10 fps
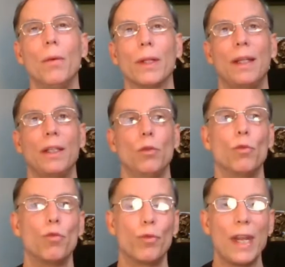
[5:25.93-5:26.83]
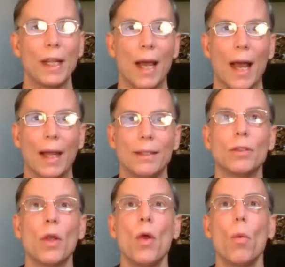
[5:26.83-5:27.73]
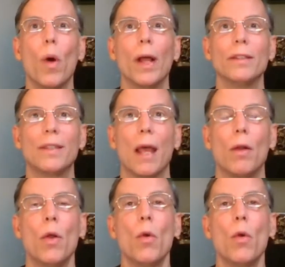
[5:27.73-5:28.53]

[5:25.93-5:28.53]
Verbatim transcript: What they didn't realize was that